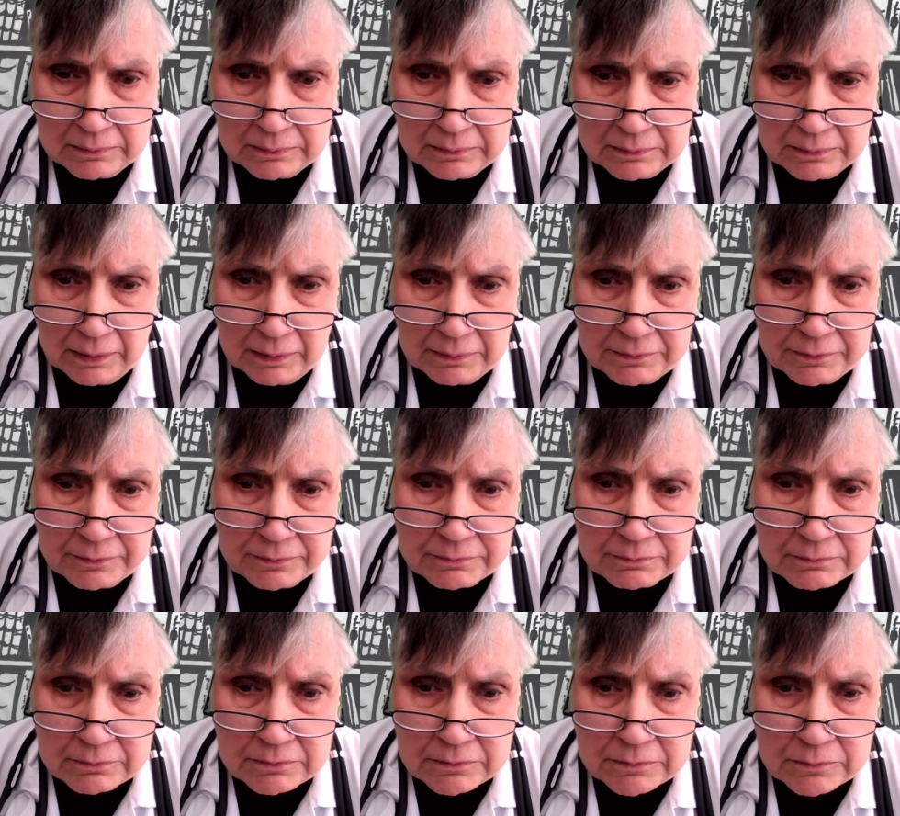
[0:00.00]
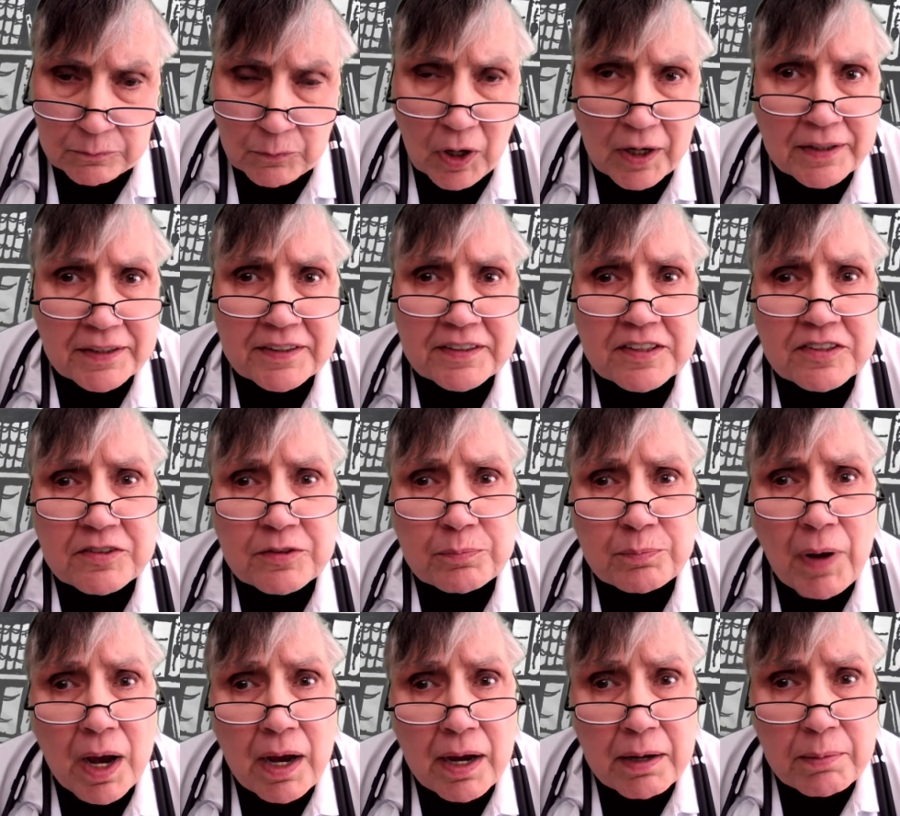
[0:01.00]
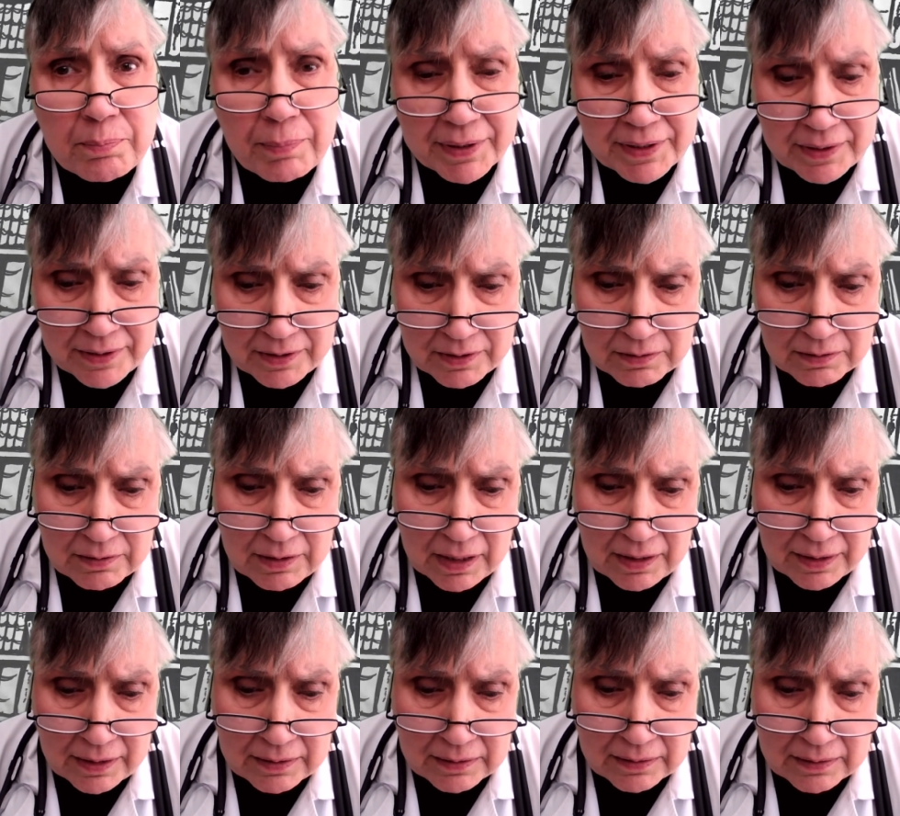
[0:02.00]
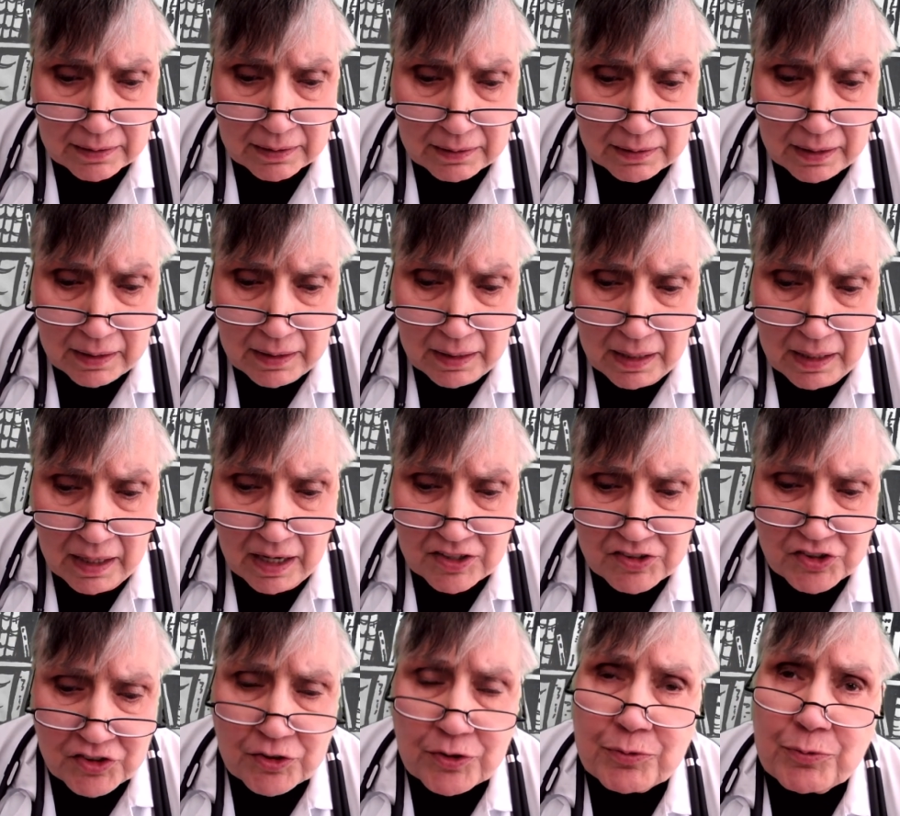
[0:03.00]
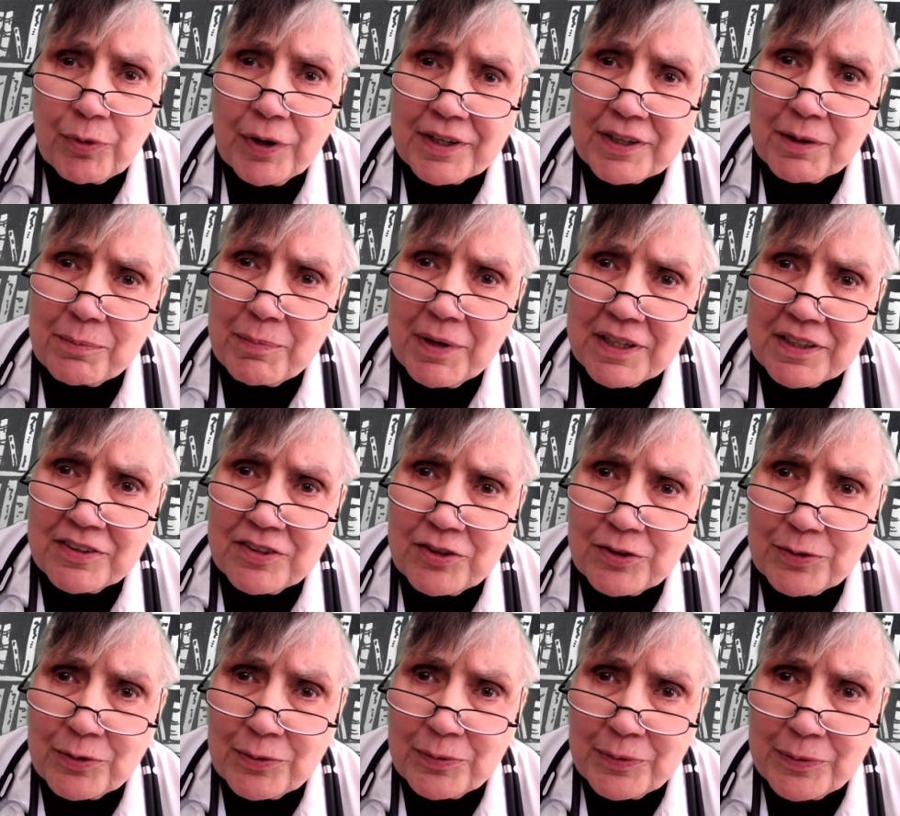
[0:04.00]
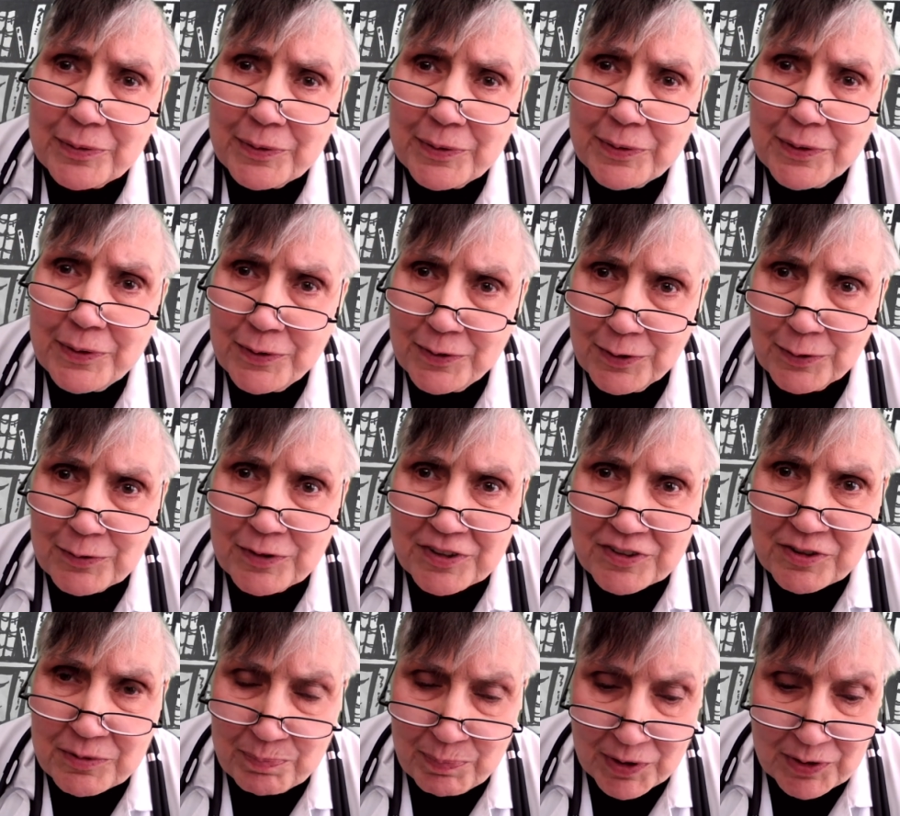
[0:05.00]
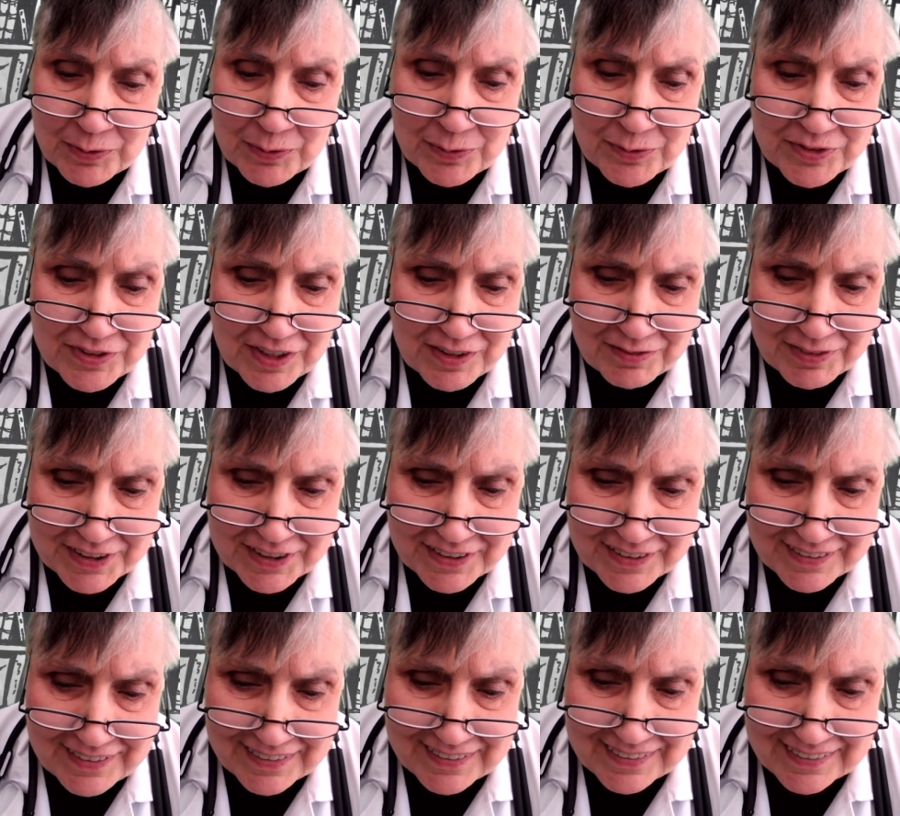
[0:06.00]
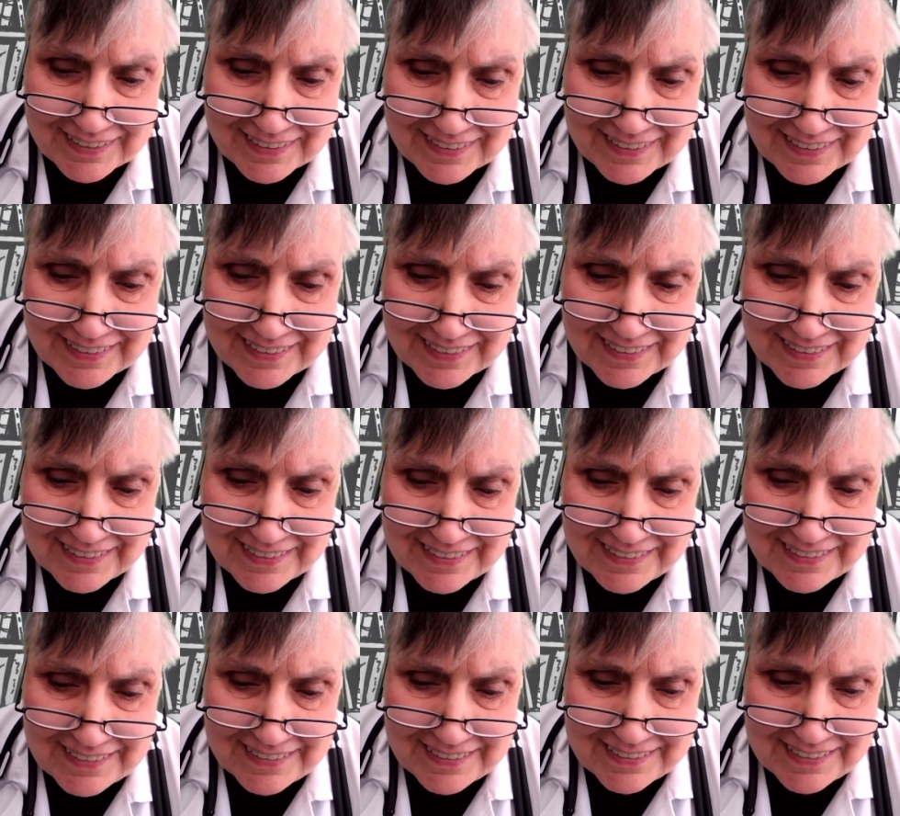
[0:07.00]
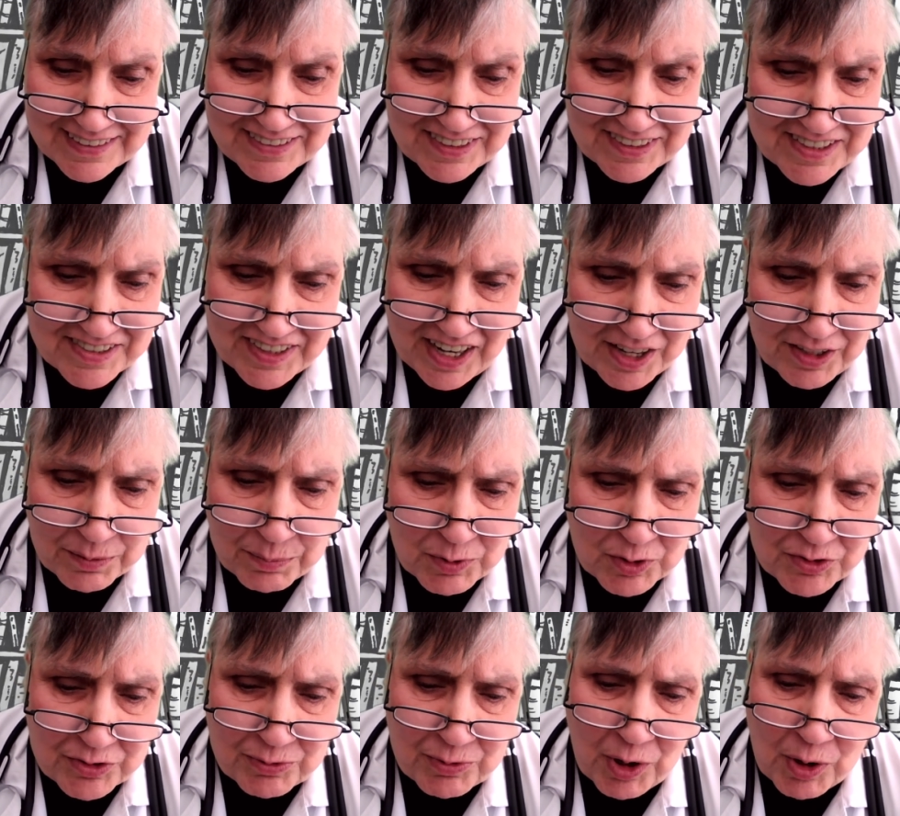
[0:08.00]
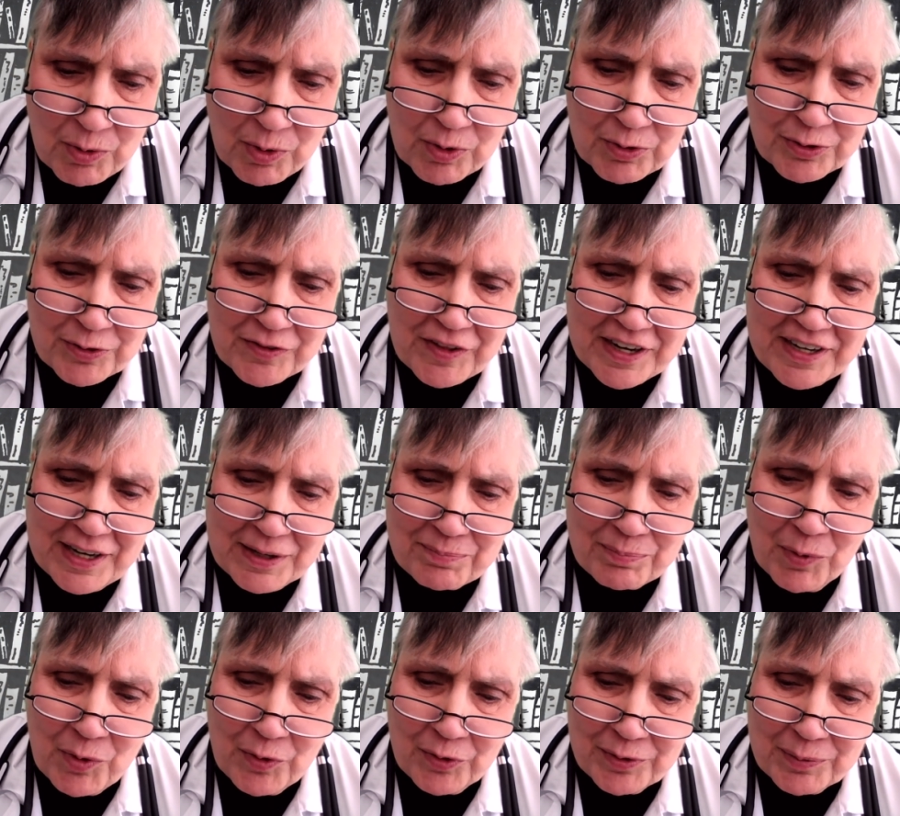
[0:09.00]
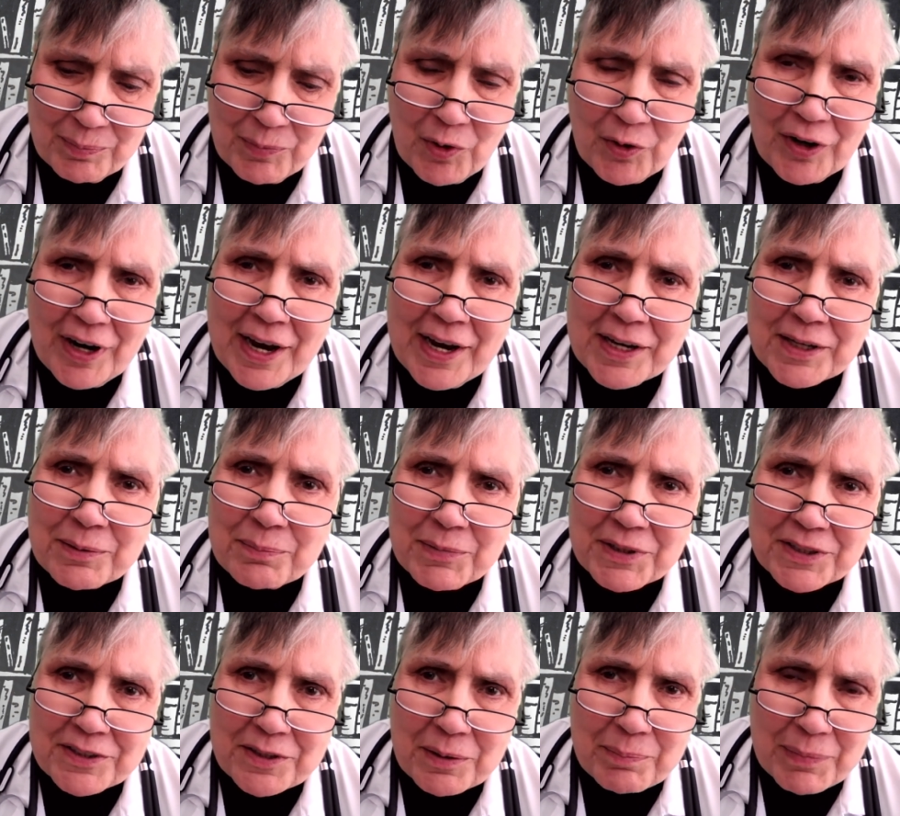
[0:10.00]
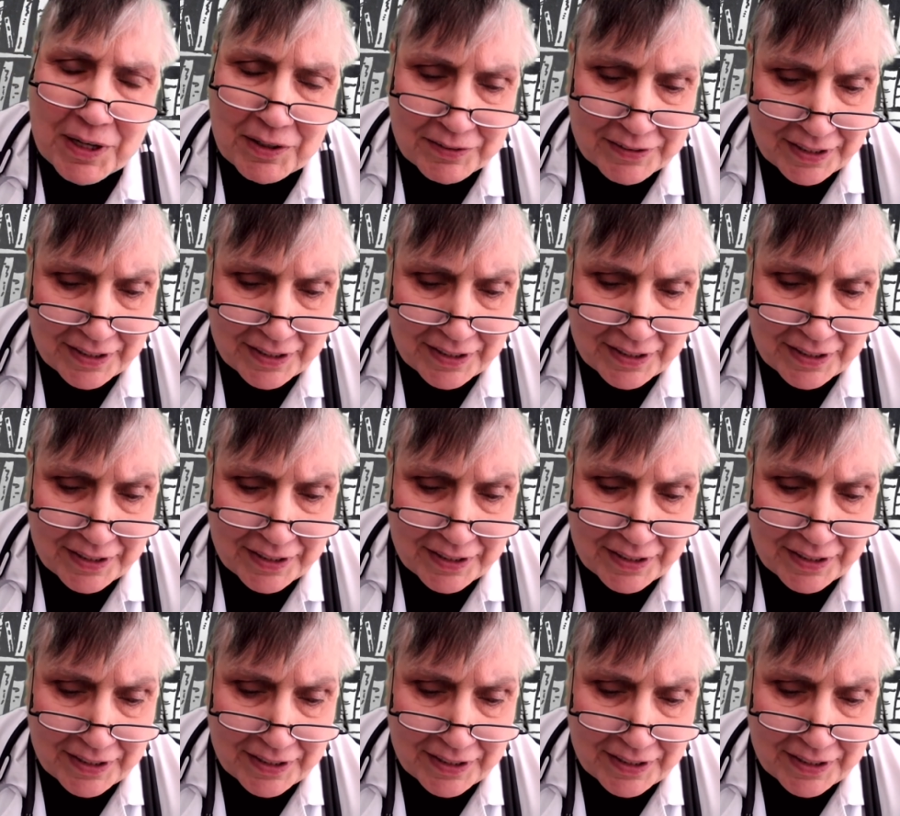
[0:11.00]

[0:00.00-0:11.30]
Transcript: And while it isn't my bear, I should recommend you dispose of it. As these animals grow older, they get more and more adamant about